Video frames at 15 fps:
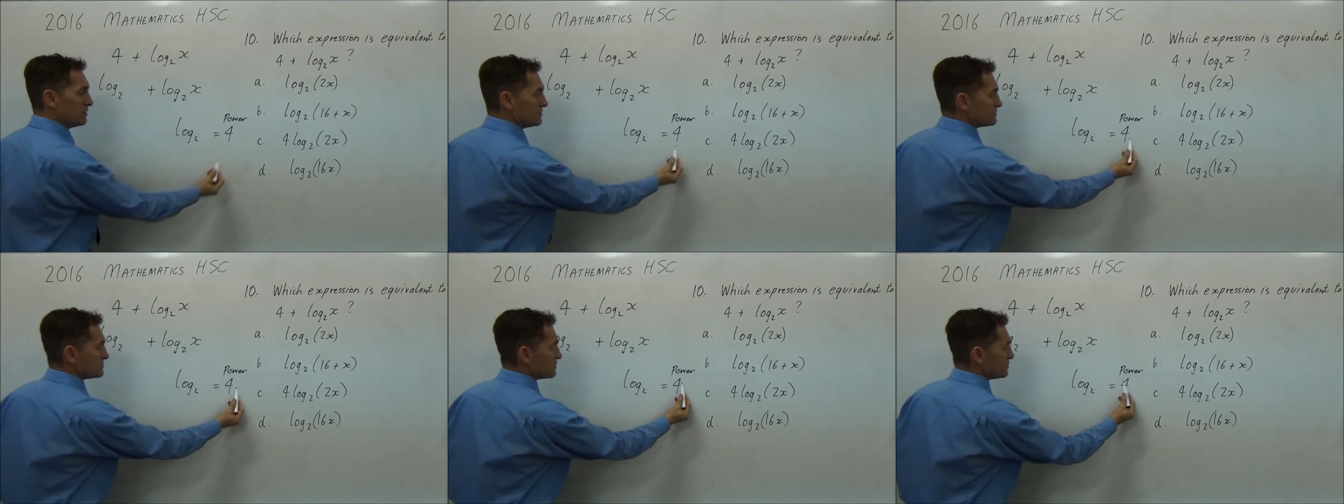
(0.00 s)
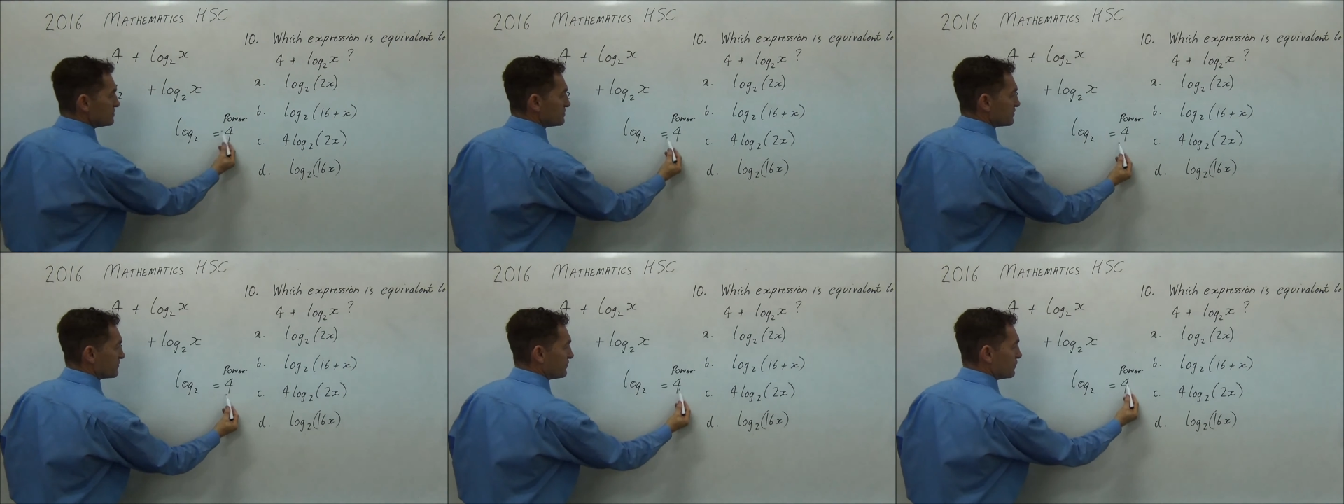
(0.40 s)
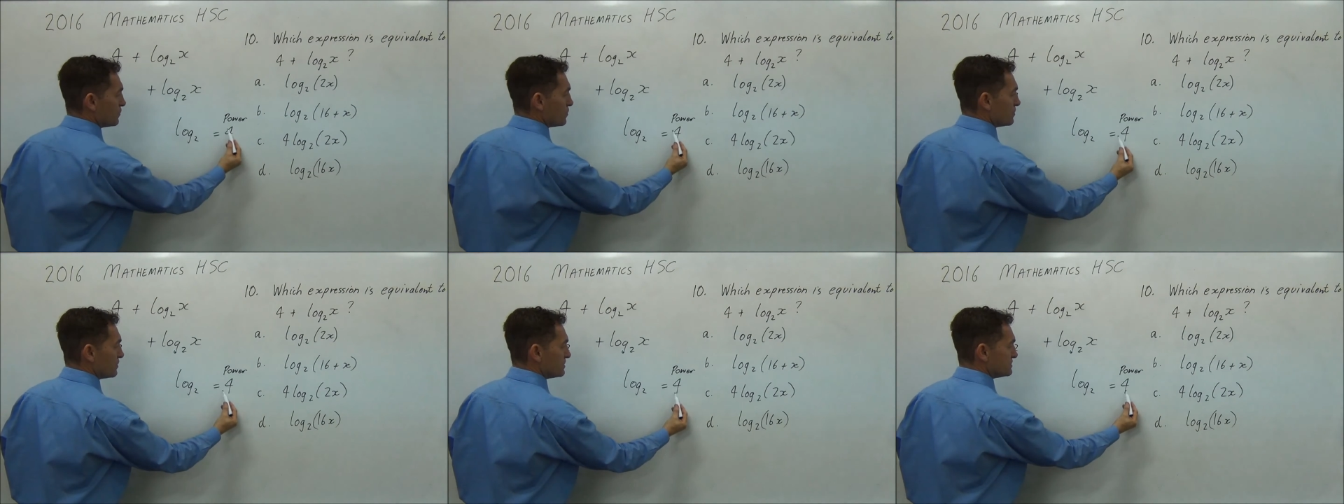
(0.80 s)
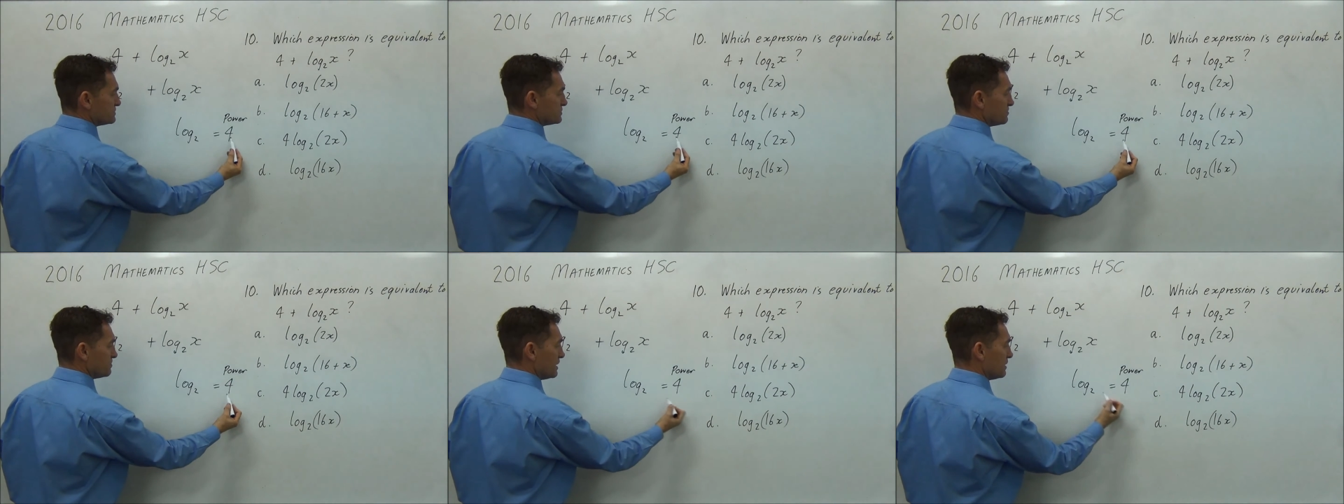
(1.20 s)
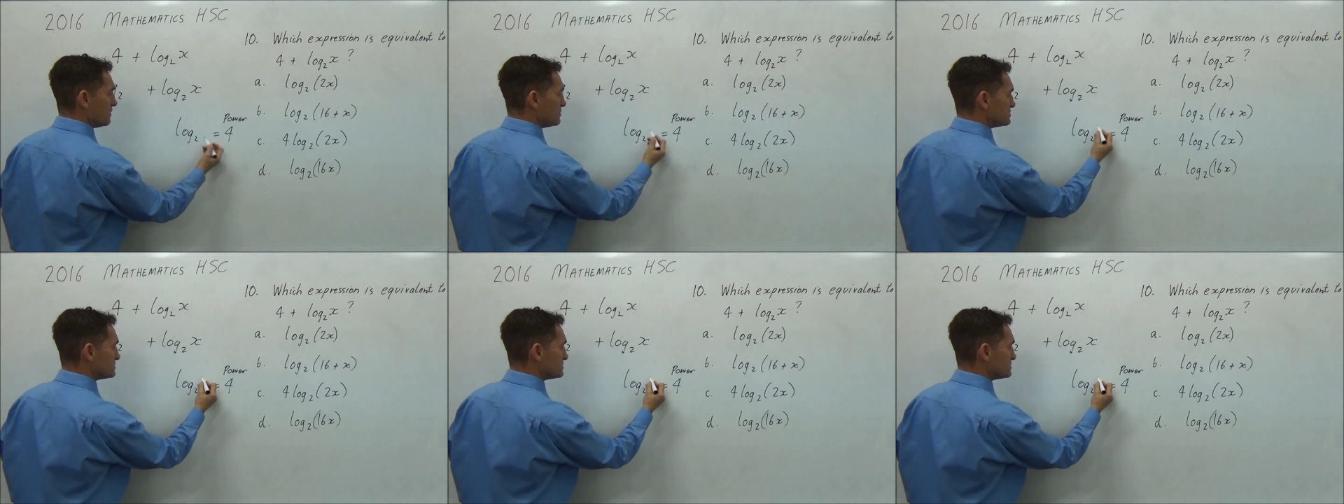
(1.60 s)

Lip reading: So this 4 is your power.